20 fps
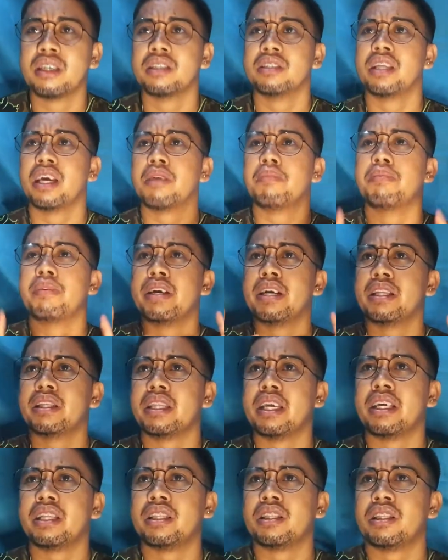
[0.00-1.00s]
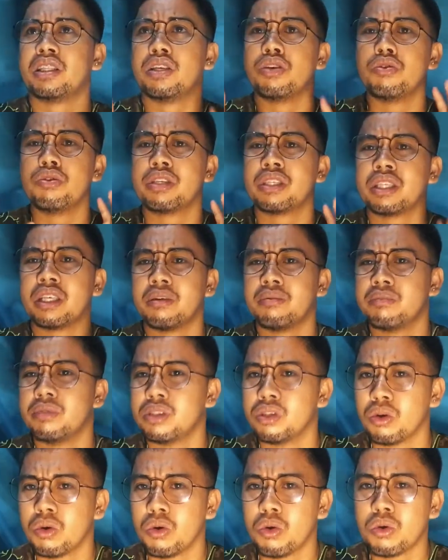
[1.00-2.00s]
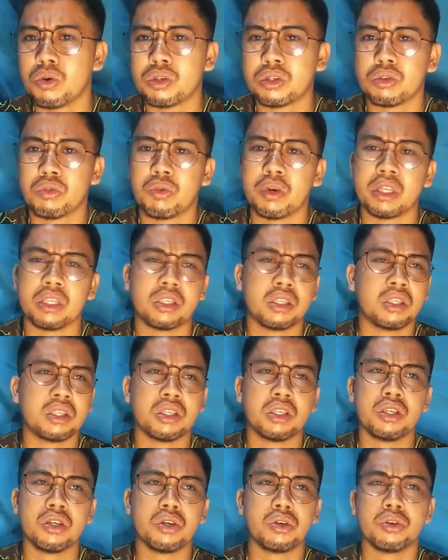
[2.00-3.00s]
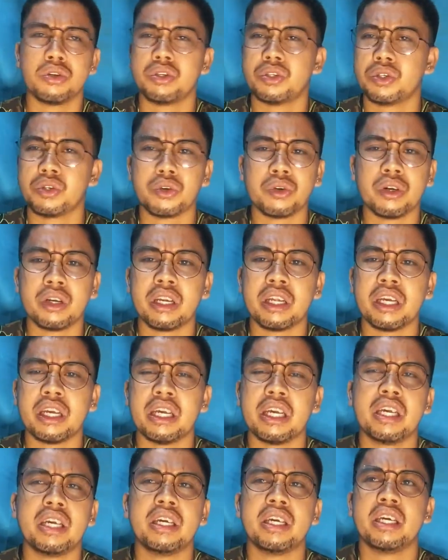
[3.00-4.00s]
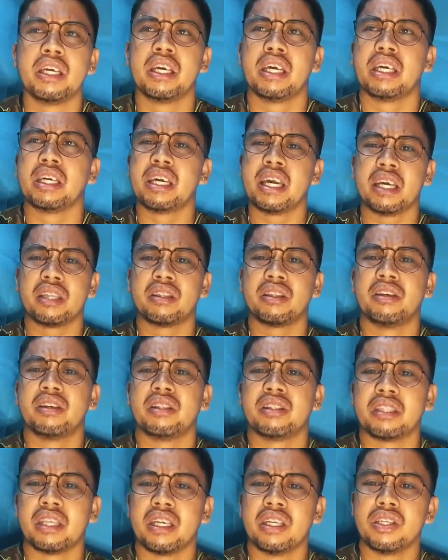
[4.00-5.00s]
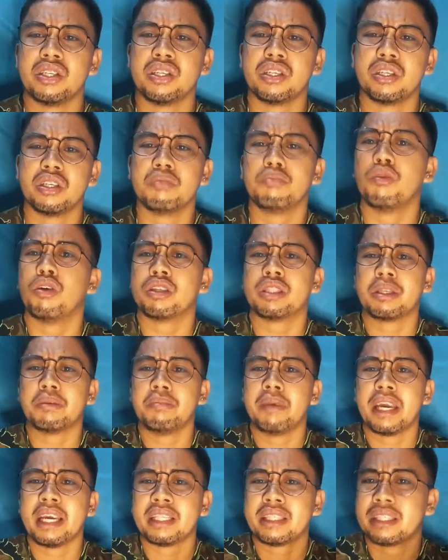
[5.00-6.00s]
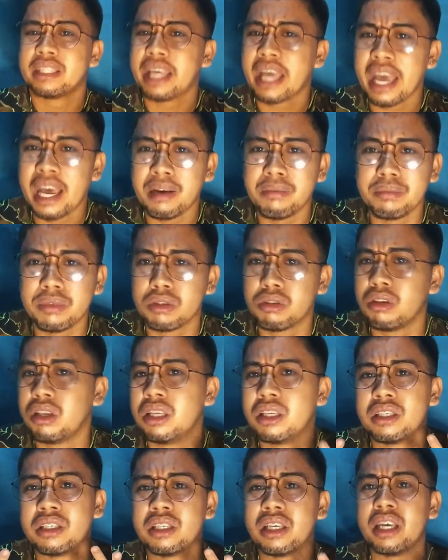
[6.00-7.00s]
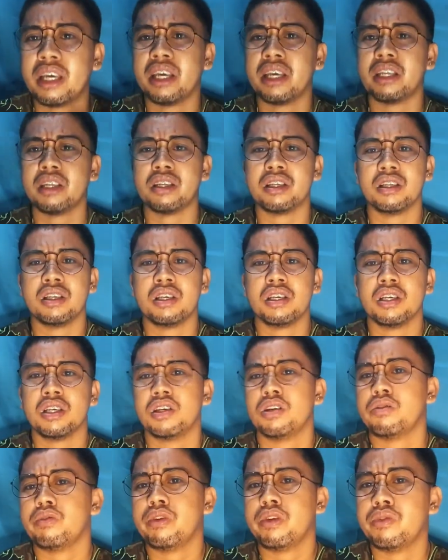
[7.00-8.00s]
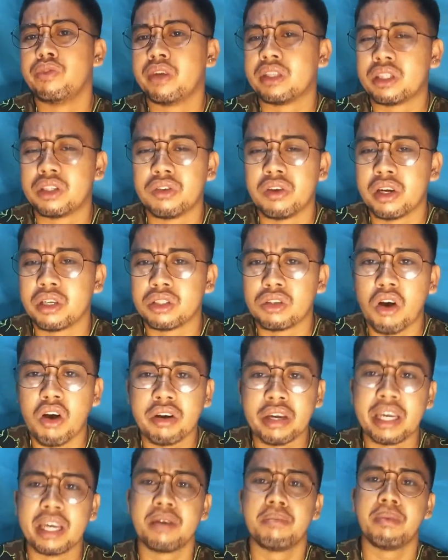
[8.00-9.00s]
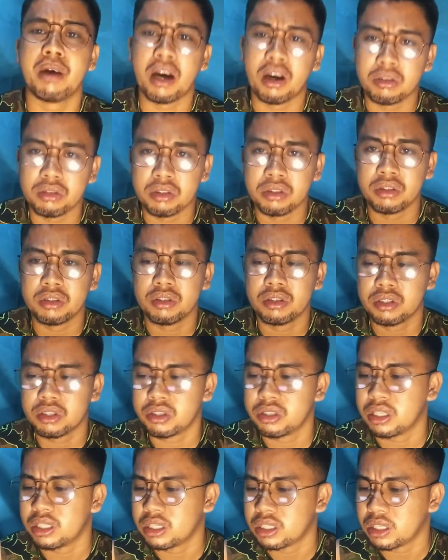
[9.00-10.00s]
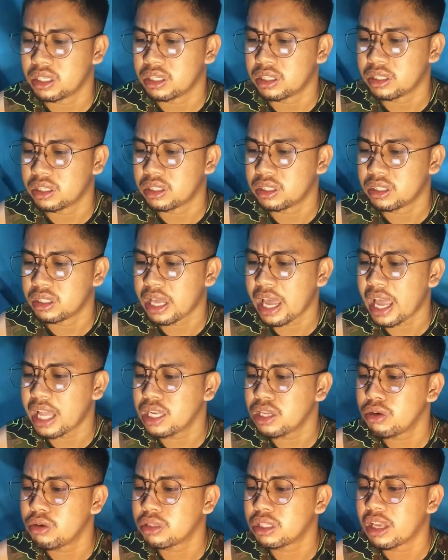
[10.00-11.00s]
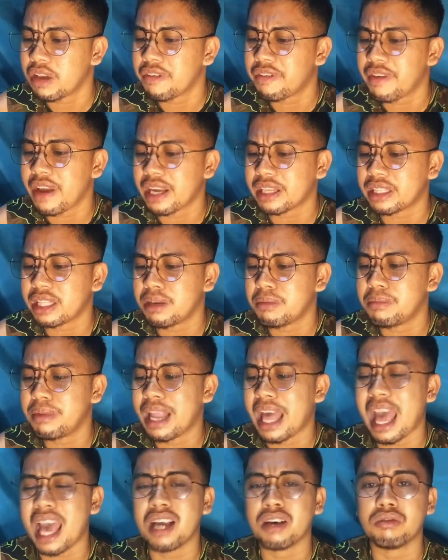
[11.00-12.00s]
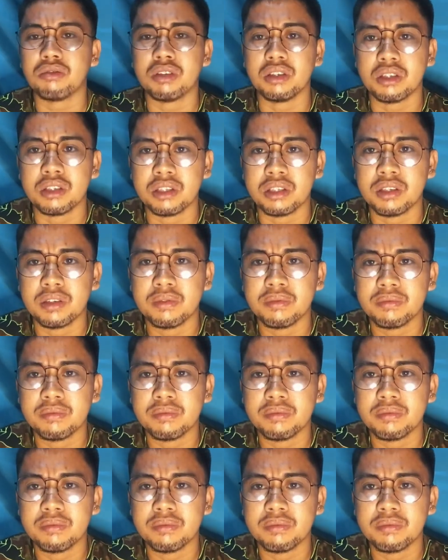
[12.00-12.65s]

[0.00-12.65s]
Divert it, use some jokes which you could surely get their attention, motivate them to listen with what you are talking about. So that's it. And use effective language.